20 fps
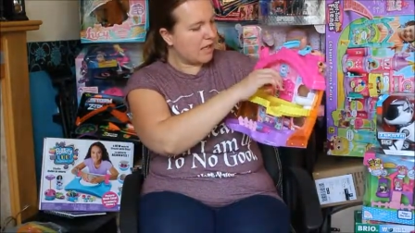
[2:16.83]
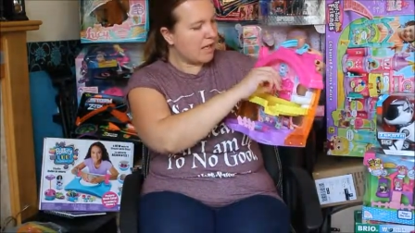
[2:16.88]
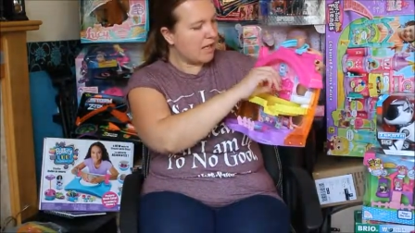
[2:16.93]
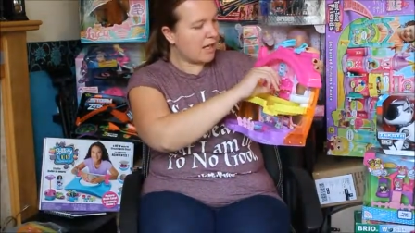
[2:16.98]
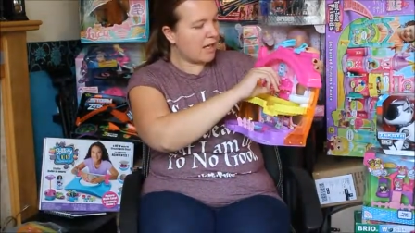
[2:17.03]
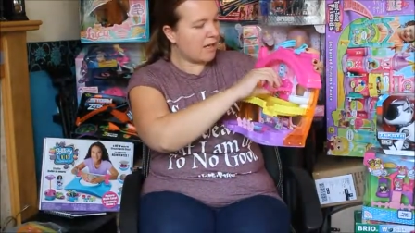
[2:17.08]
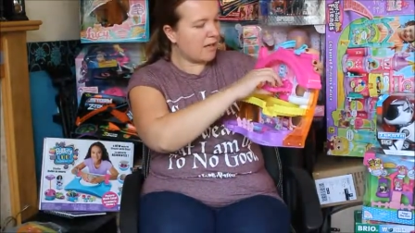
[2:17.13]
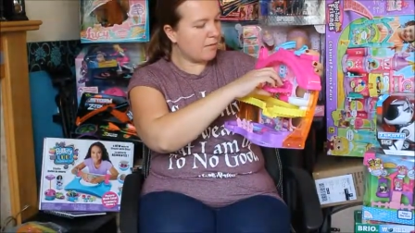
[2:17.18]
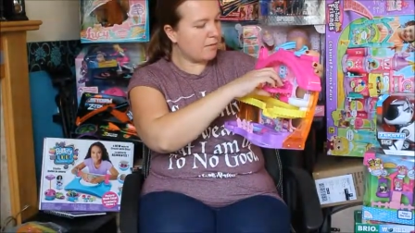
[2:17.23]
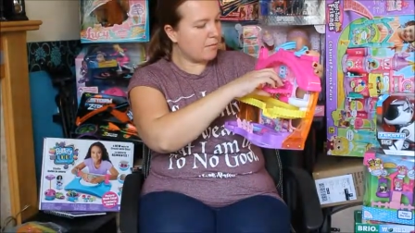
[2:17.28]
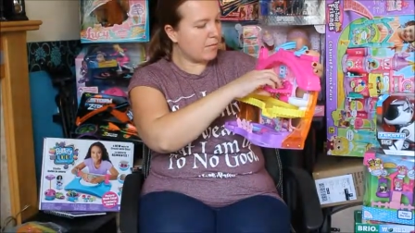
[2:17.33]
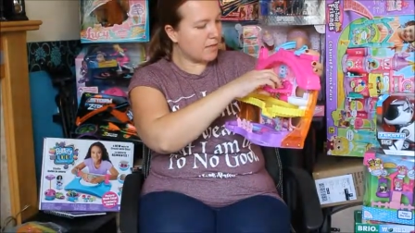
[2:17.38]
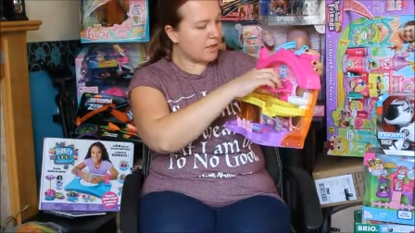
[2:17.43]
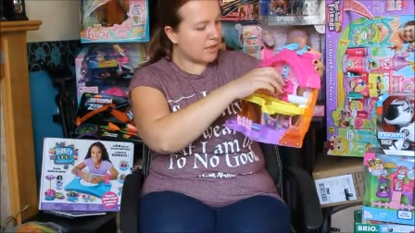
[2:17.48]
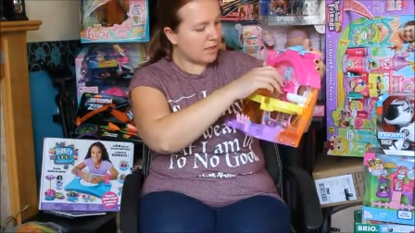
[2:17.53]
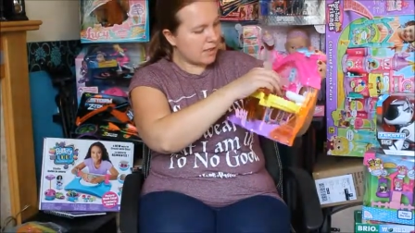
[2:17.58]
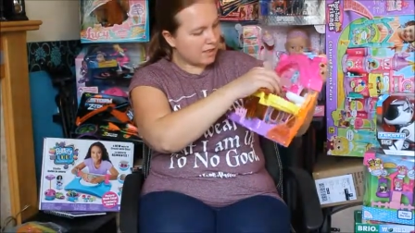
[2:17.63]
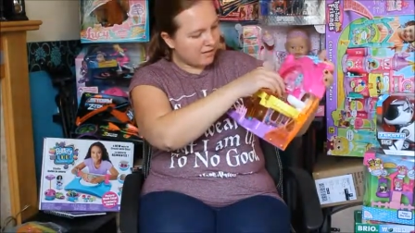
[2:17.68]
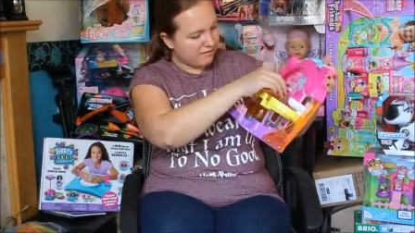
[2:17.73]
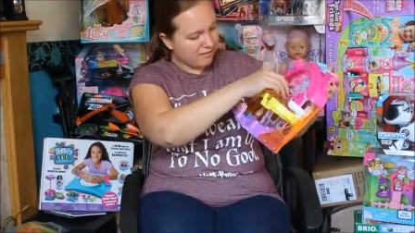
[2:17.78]
um, so
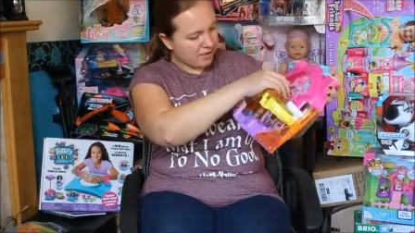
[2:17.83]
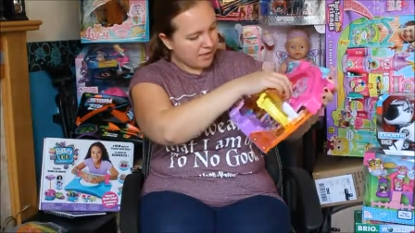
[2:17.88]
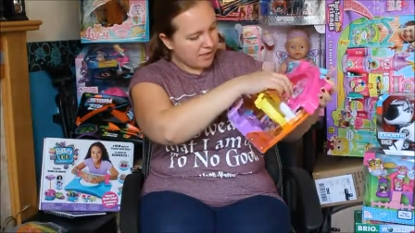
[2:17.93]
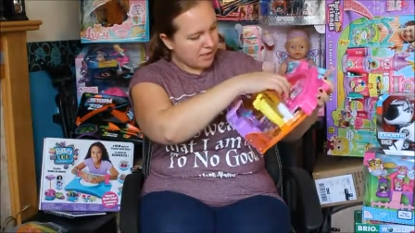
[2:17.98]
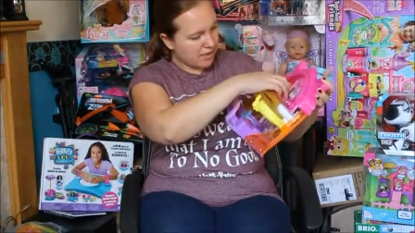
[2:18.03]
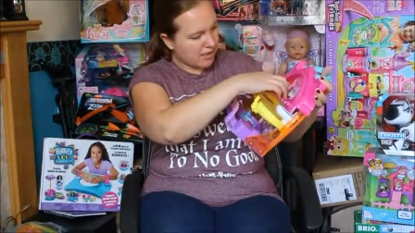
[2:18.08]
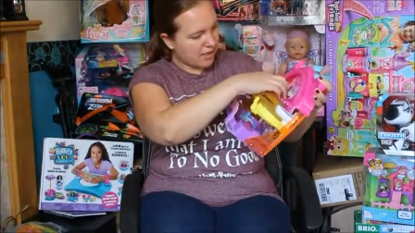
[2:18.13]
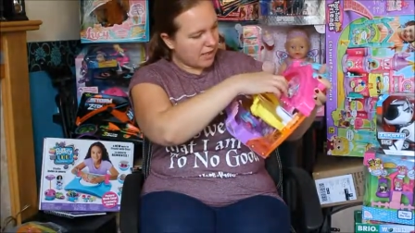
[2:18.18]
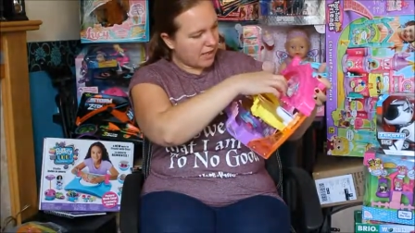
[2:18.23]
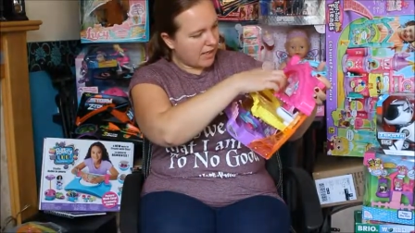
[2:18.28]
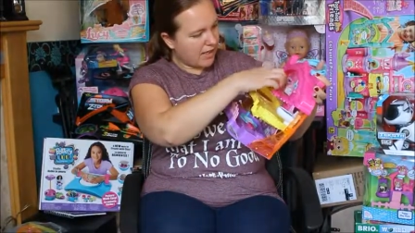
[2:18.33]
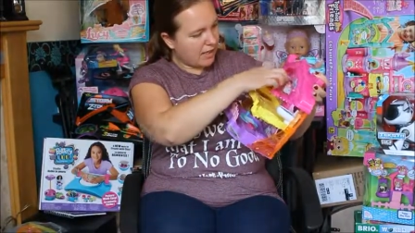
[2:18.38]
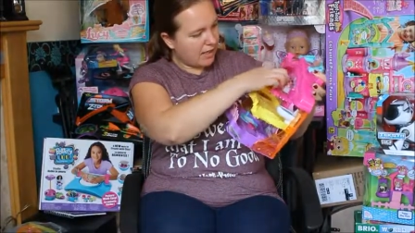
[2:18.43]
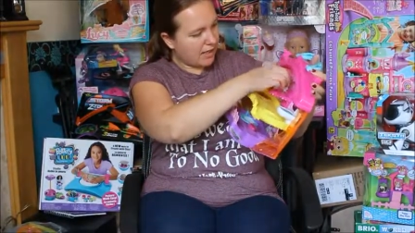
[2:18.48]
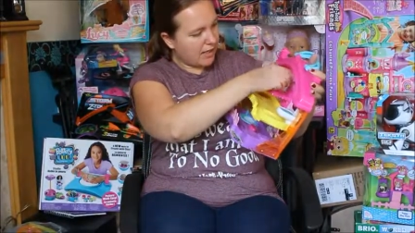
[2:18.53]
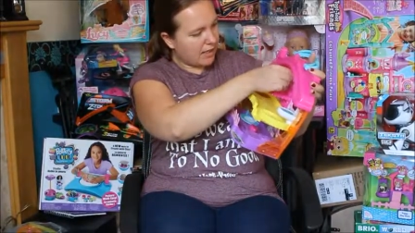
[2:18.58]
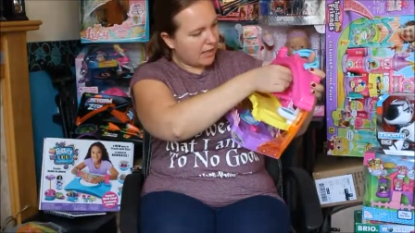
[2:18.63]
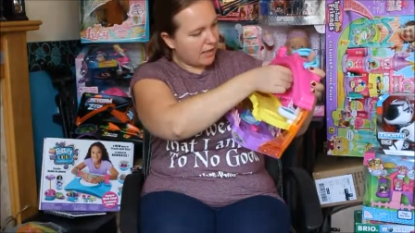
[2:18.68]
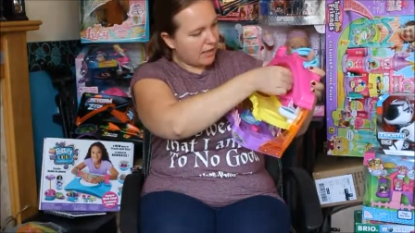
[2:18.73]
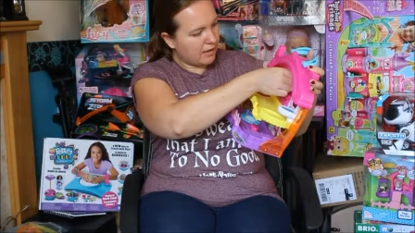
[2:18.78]
there is
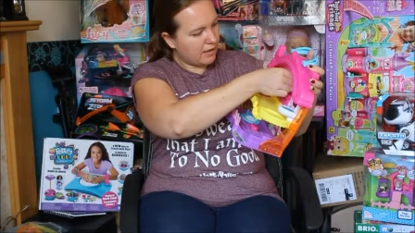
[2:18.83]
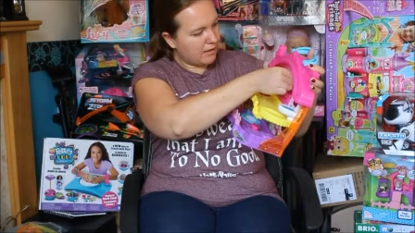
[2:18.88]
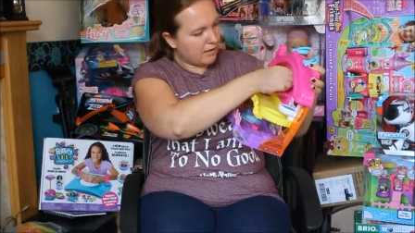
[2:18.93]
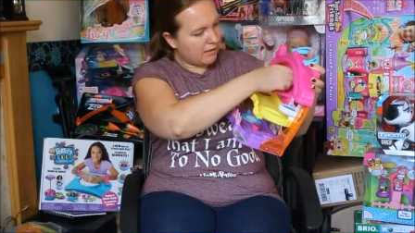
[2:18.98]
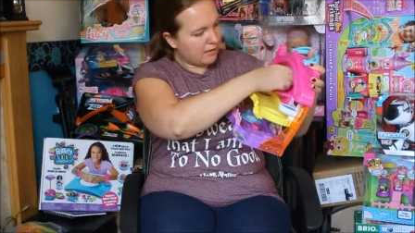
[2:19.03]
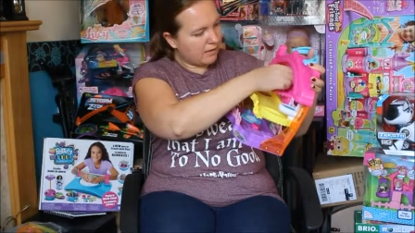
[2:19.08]
a